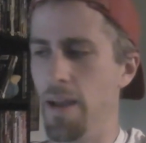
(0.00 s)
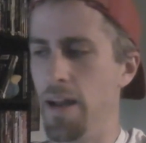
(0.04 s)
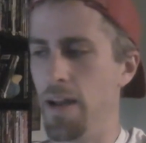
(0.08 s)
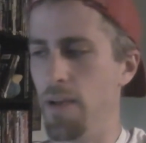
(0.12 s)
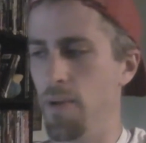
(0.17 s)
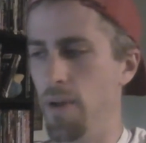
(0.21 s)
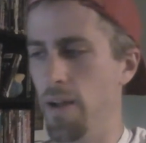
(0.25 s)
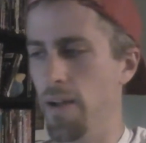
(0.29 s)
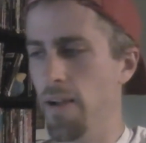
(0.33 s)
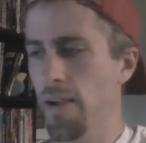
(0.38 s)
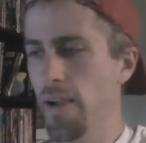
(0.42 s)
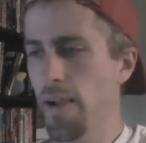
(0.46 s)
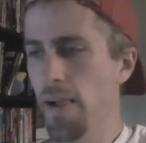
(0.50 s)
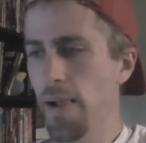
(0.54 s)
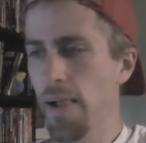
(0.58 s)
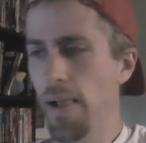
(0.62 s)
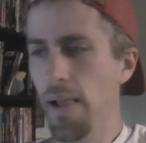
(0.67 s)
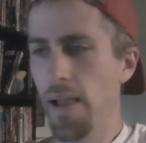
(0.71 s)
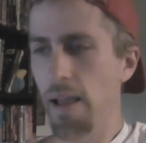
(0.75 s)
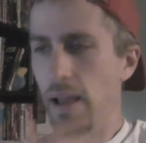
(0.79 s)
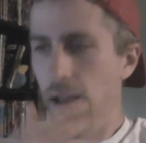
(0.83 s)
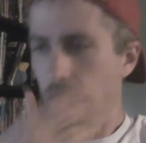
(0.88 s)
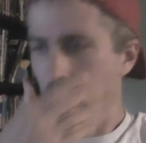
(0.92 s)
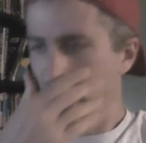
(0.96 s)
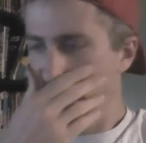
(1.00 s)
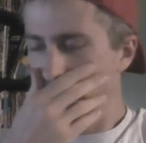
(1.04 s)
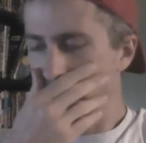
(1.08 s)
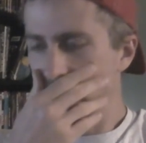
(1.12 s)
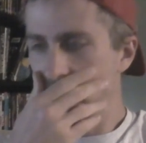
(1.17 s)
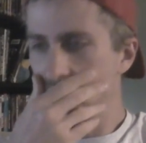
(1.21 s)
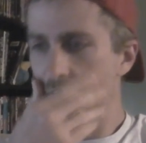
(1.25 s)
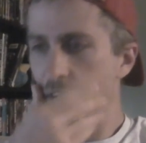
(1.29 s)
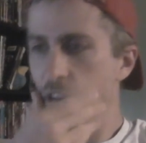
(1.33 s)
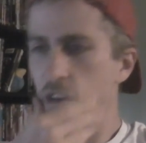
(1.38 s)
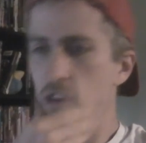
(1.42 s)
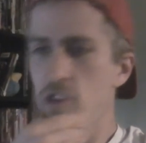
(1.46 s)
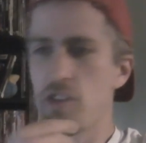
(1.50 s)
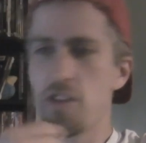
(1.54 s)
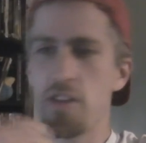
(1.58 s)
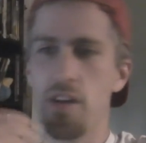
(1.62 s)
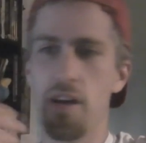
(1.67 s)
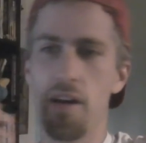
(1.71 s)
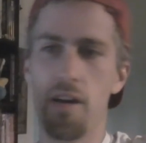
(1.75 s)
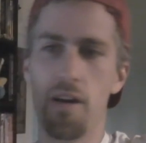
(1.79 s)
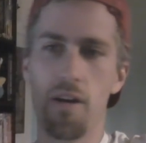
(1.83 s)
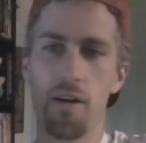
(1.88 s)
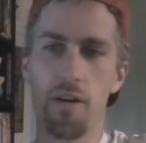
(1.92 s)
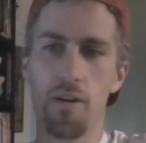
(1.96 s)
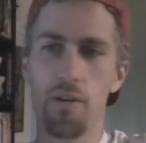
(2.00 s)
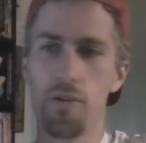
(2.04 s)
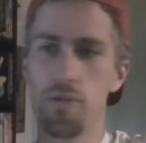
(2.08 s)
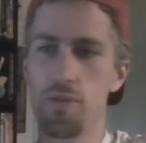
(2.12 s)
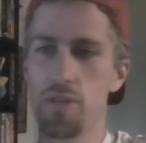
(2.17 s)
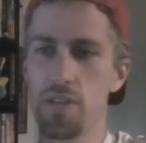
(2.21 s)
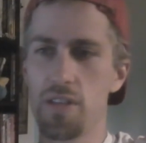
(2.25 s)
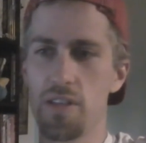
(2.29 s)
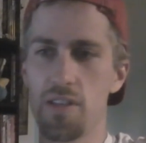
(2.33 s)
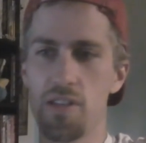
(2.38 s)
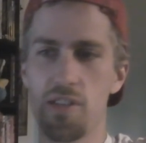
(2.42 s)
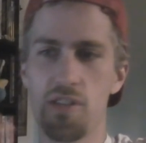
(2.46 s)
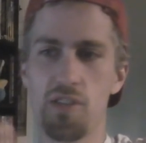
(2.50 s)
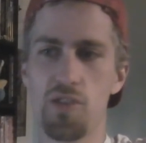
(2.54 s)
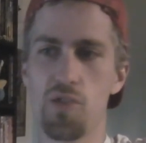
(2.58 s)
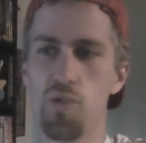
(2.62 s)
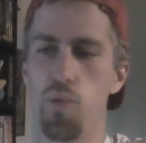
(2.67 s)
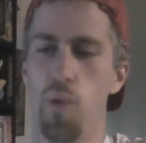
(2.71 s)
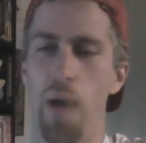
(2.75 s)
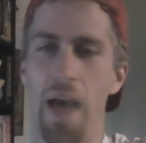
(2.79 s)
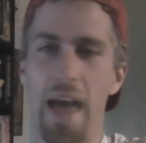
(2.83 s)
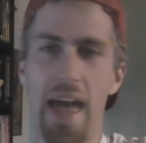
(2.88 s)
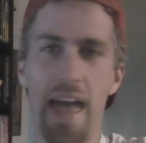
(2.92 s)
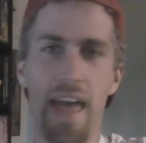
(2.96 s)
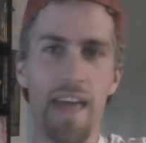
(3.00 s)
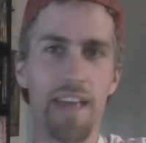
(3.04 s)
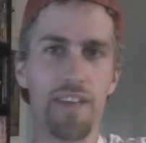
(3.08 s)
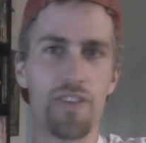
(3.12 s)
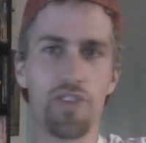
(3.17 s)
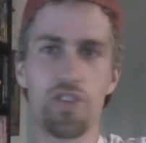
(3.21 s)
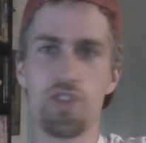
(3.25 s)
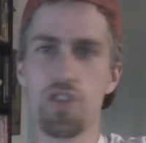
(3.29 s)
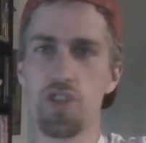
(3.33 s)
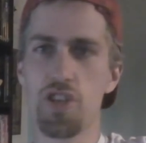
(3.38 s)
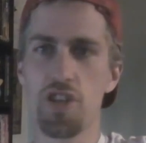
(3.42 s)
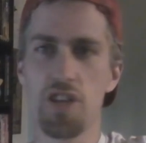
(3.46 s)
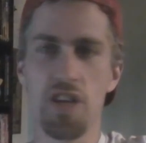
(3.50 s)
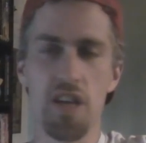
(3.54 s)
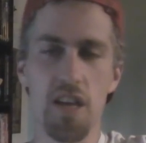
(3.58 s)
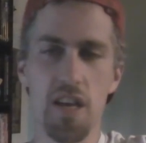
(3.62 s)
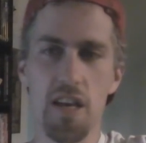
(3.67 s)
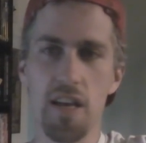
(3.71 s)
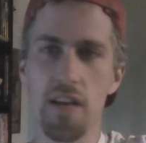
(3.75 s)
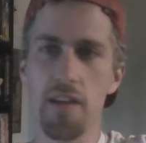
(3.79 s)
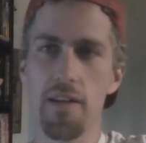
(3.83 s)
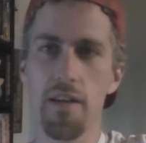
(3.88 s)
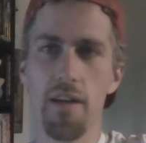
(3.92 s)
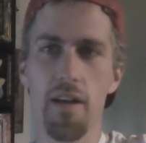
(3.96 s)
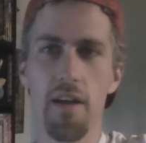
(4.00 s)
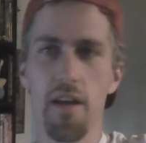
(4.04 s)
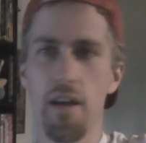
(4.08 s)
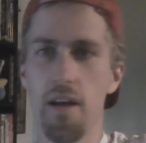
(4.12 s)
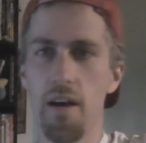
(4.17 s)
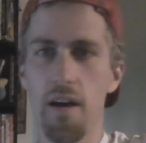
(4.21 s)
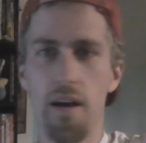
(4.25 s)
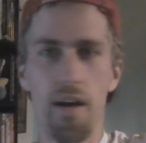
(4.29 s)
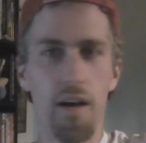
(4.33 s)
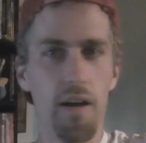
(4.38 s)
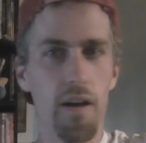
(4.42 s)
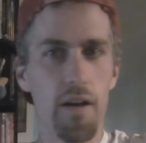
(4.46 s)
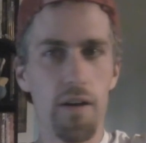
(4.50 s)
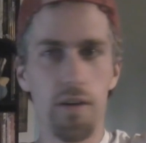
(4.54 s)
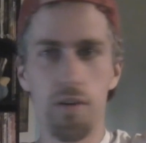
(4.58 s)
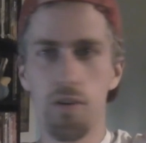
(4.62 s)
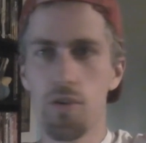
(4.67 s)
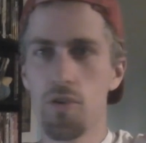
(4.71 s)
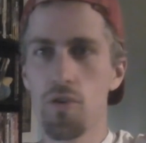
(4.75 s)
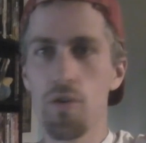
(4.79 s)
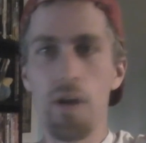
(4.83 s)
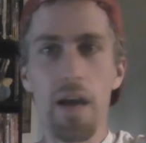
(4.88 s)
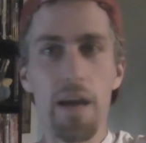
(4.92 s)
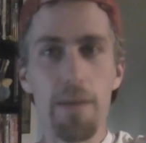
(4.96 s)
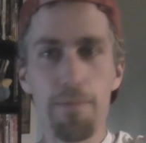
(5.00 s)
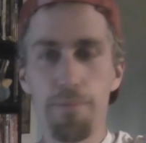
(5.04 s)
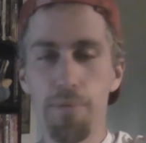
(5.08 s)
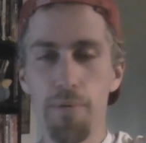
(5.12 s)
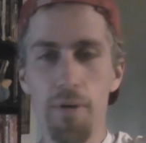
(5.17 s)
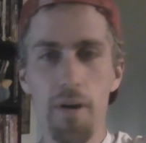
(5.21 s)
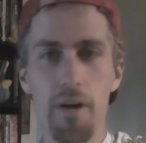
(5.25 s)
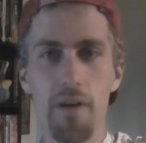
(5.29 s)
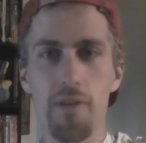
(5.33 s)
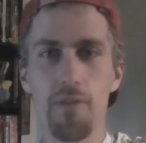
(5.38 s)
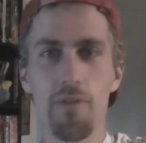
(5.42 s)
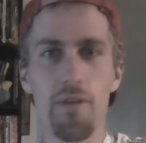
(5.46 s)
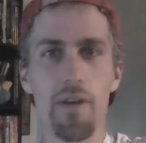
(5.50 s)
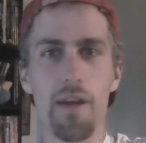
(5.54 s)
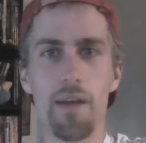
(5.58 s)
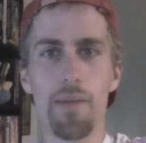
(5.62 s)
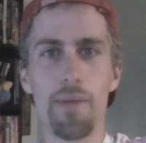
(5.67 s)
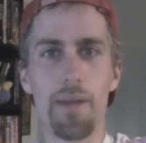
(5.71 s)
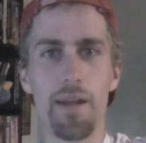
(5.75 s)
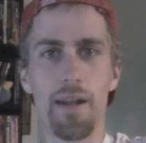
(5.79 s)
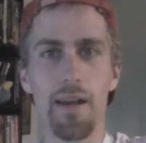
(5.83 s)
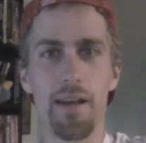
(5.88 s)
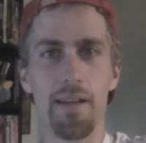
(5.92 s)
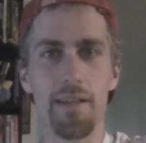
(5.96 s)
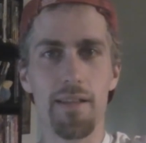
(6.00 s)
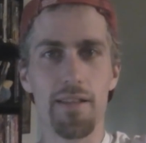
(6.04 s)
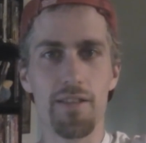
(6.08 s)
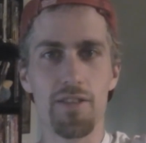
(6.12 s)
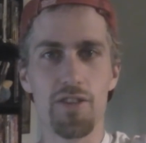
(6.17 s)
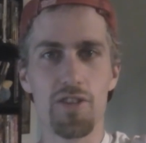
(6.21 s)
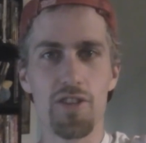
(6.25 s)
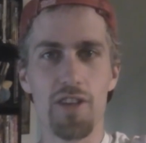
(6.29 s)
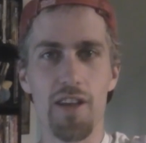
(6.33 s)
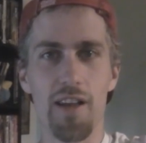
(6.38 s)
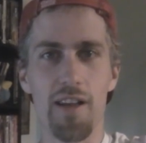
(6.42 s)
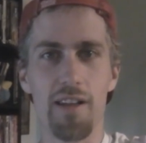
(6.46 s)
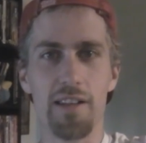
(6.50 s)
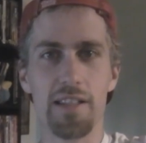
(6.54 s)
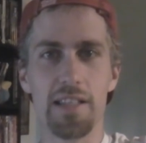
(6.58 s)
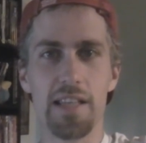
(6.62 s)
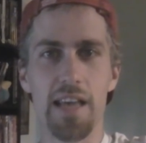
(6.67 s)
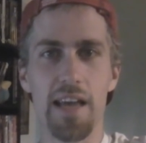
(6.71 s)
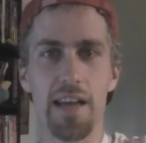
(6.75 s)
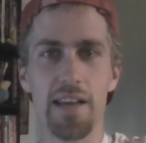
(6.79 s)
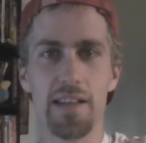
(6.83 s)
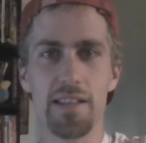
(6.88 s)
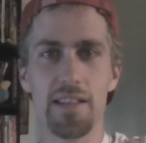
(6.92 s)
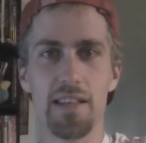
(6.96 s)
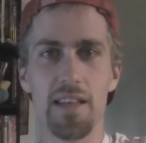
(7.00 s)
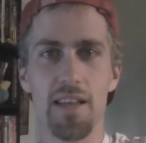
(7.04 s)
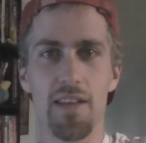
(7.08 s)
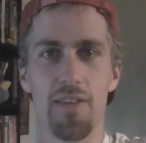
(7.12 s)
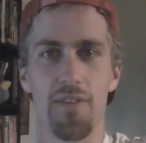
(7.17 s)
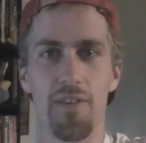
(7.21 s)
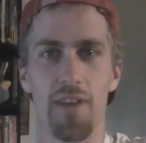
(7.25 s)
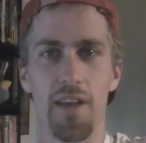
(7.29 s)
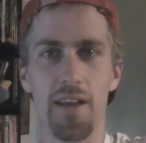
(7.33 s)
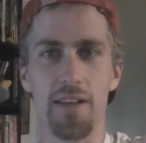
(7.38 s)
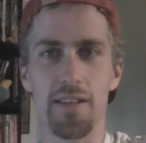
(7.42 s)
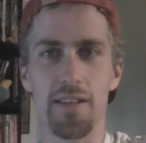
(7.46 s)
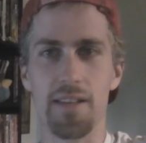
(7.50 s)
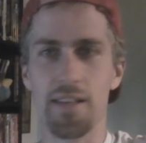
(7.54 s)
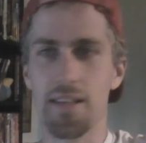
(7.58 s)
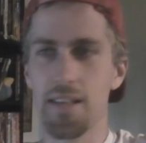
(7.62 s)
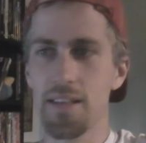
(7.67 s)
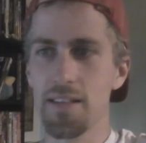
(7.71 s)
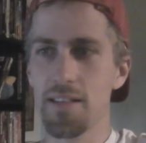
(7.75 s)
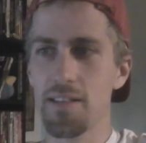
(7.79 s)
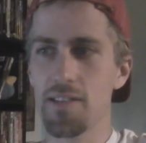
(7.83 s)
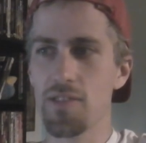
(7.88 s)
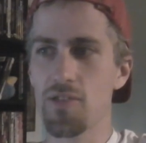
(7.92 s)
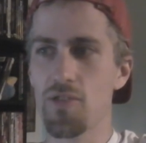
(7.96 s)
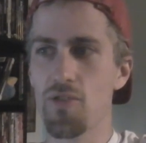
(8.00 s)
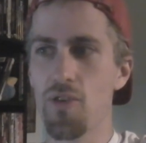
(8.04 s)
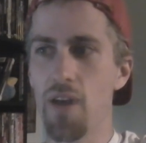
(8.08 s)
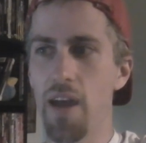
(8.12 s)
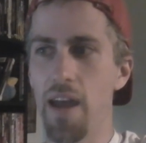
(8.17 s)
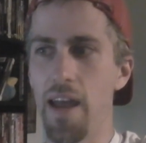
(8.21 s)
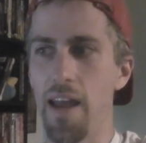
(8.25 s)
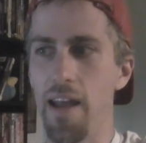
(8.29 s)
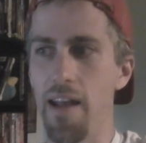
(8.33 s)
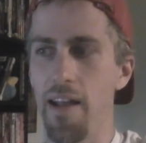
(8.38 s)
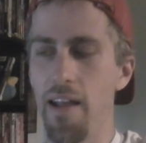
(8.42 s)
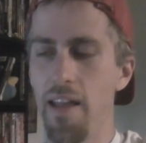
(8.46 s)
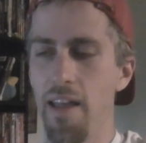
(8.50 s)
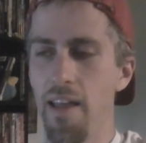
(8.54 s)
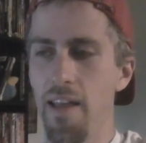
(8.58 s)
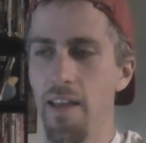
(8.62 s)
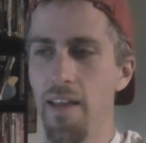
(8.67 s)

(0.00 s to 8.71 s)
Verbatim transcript: Anyway, a bunch of other shows, Sweat, Cheat. Great programming on this channel, Tech TV. I was like, this is great.